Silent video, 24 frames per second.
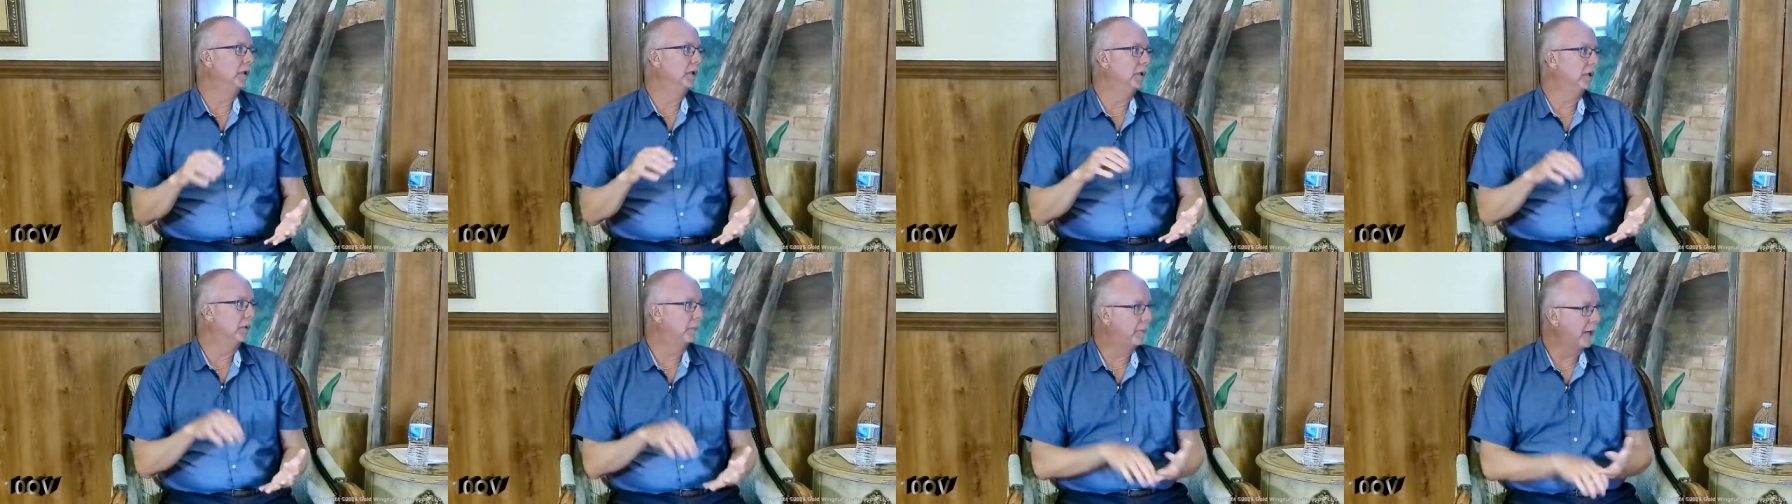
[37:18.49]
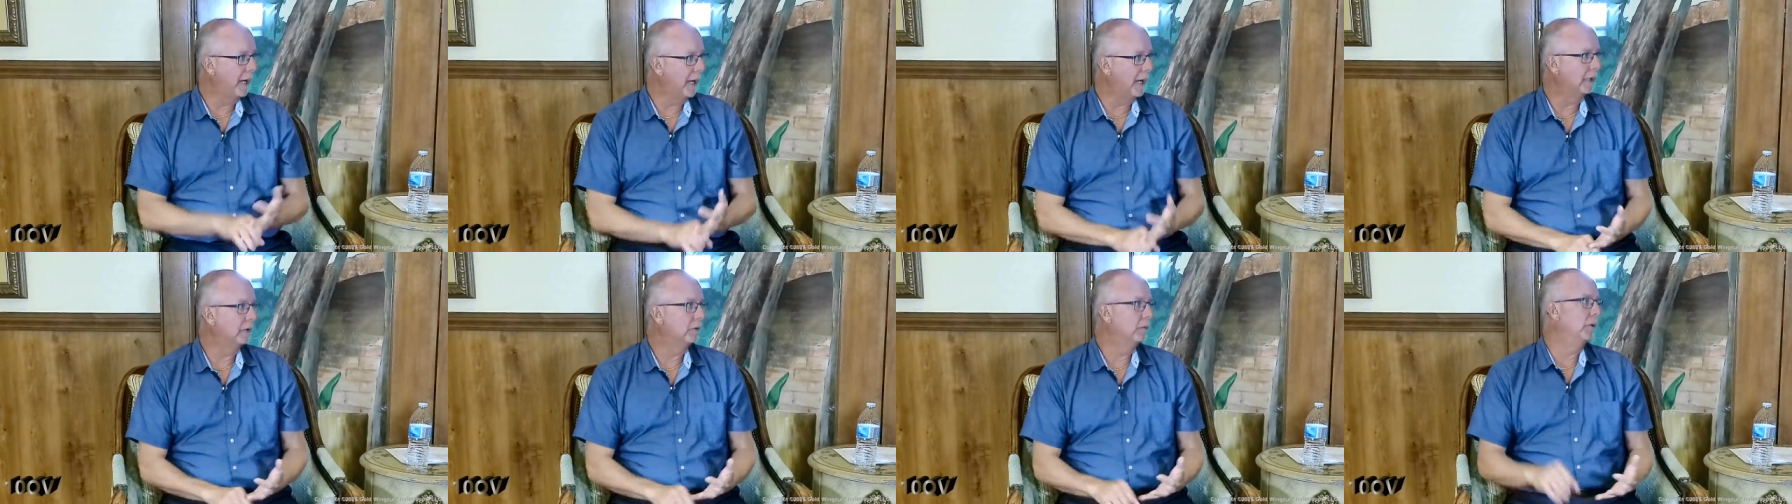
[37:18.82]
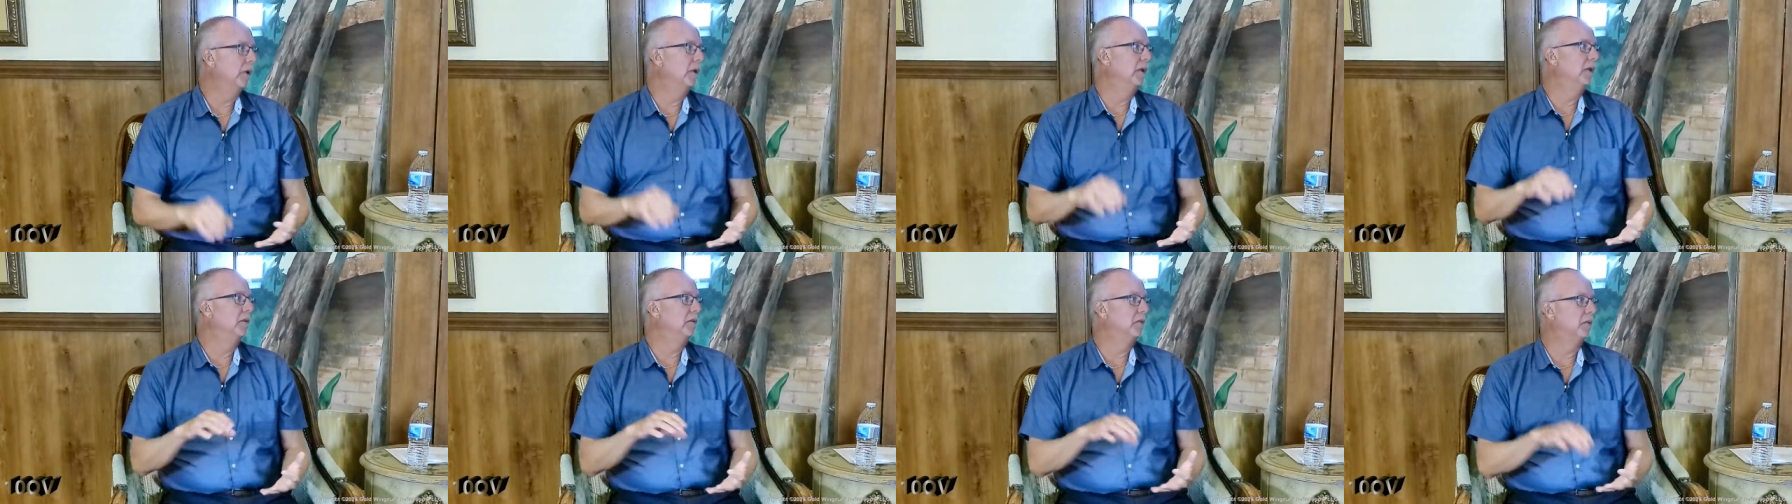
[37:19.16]
the
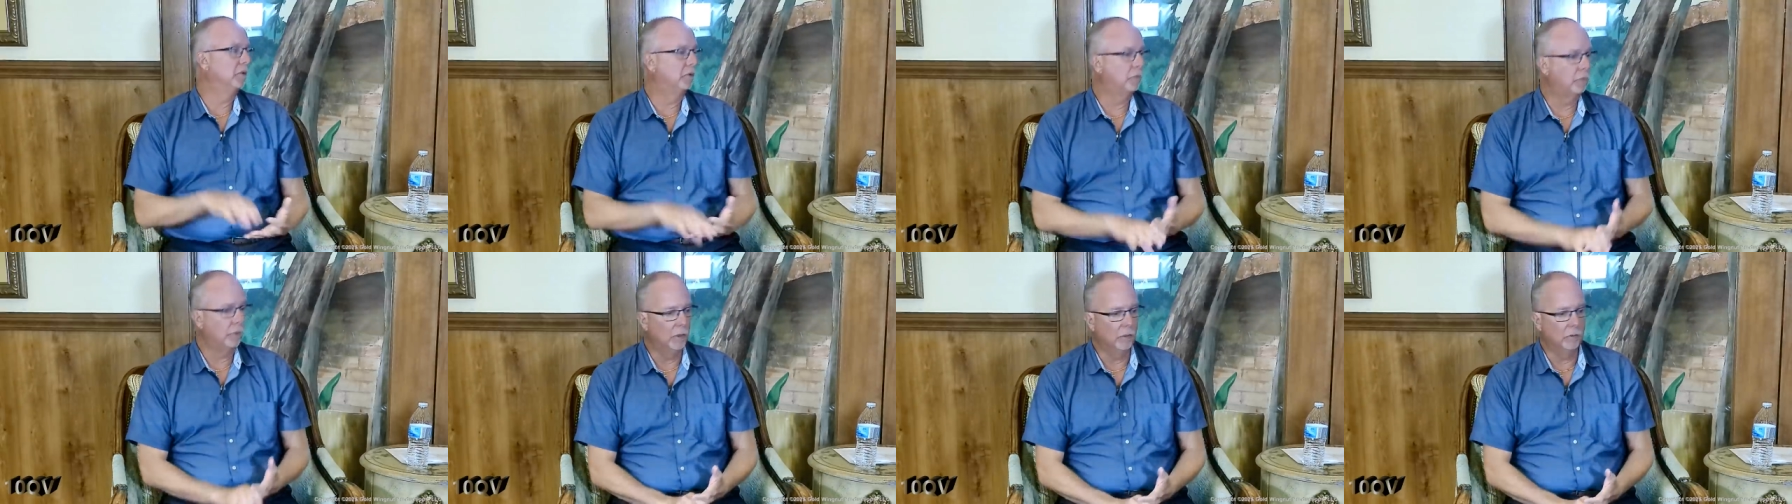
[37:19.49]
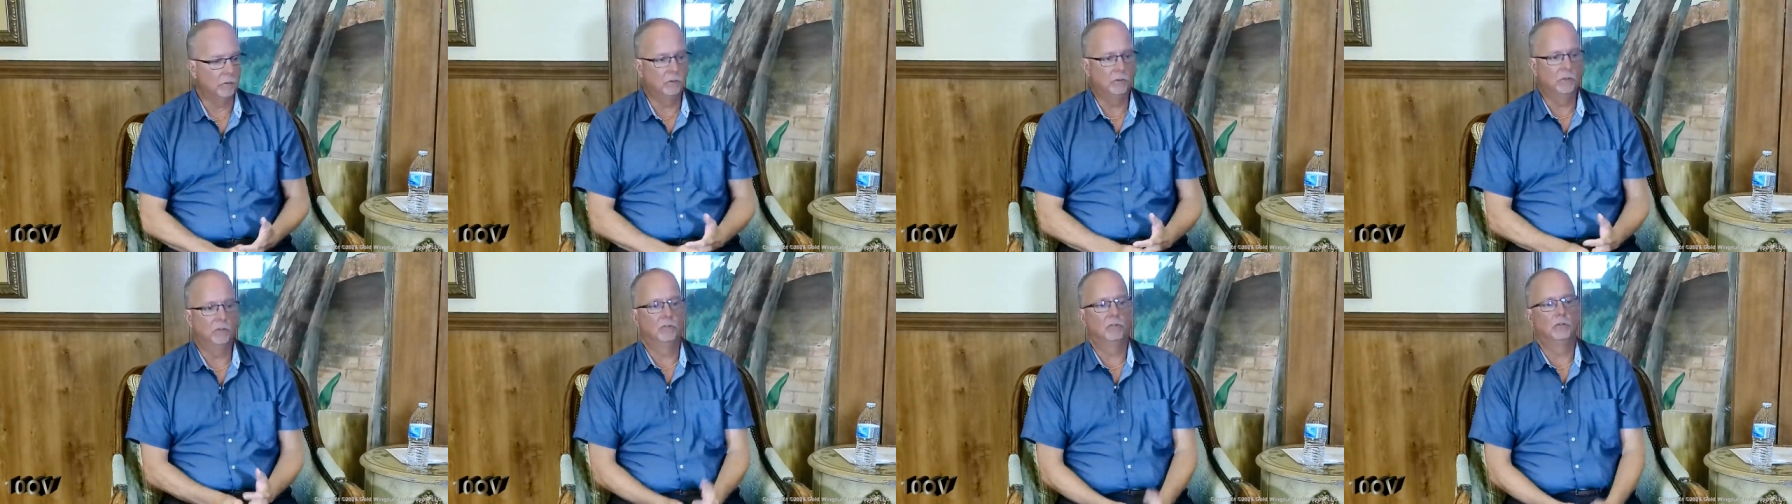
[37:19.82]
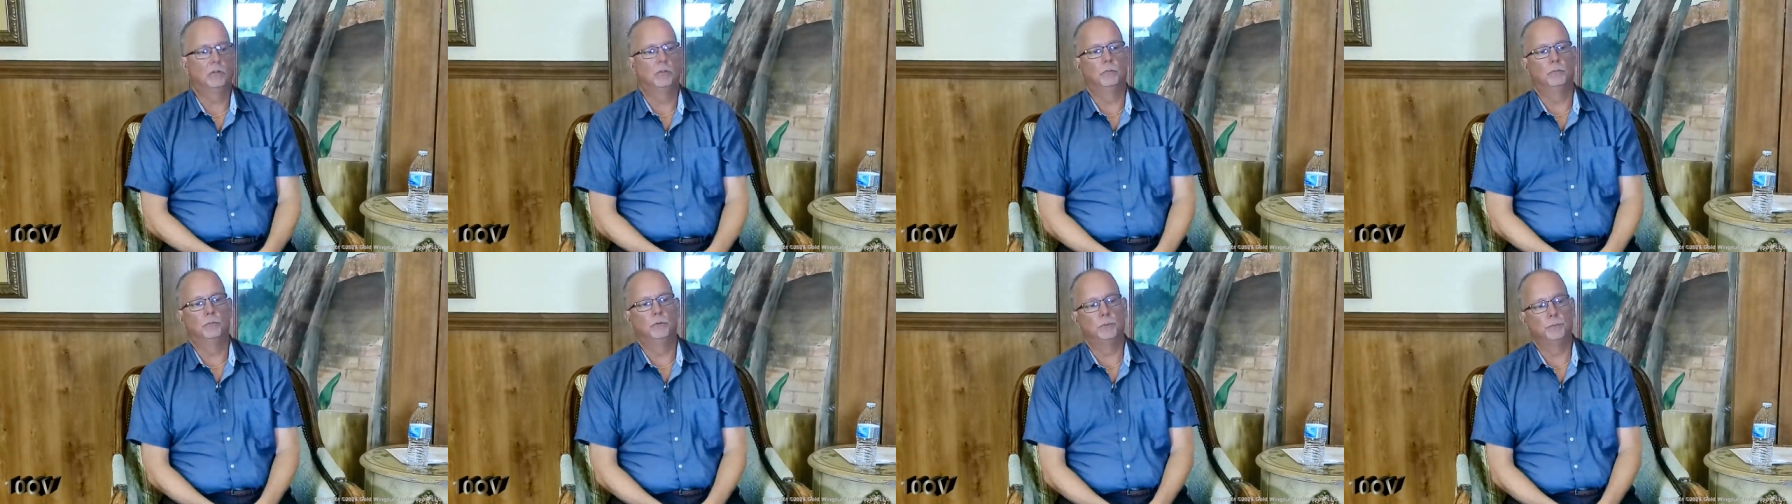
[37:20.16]
pathways, the trail
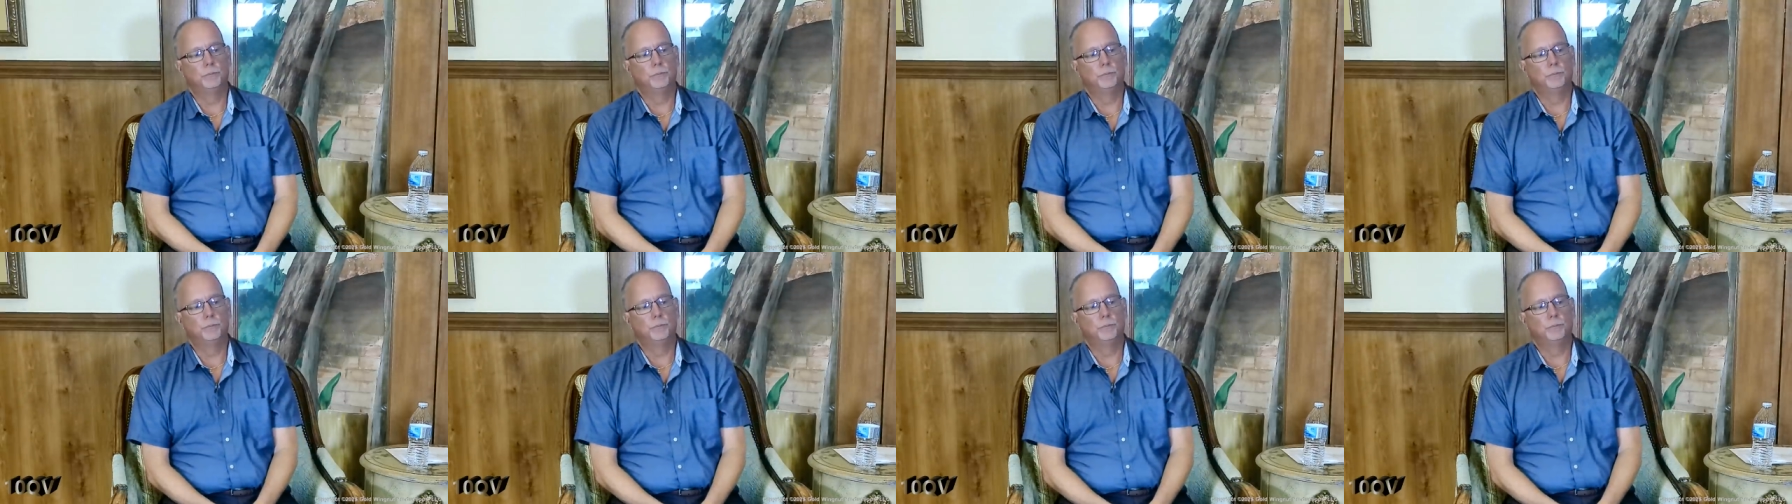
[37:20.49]
systems,